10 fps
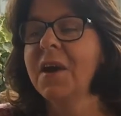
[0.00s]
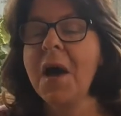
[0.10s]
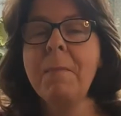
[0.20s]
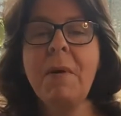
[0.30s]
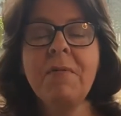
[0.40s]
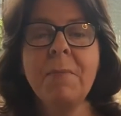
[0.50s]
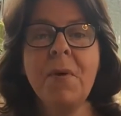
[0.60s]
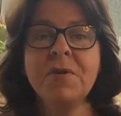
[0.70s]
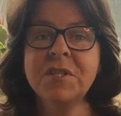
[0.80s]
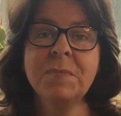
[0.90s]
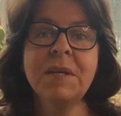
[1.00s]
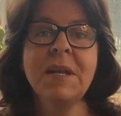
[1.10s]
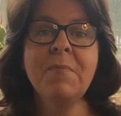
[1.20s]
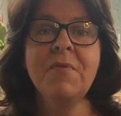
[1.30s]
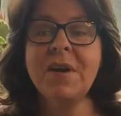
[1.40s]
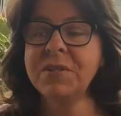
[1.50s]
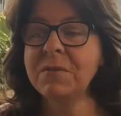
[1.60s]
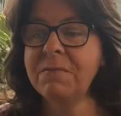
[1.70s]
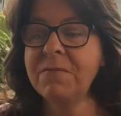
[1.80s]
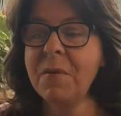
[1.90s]
about the possible
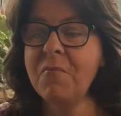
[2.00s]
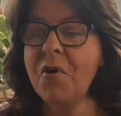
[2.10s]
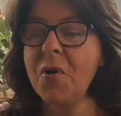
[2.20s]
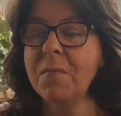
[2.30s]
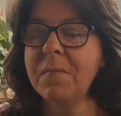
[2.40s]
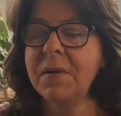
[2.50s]
liberation from Rome.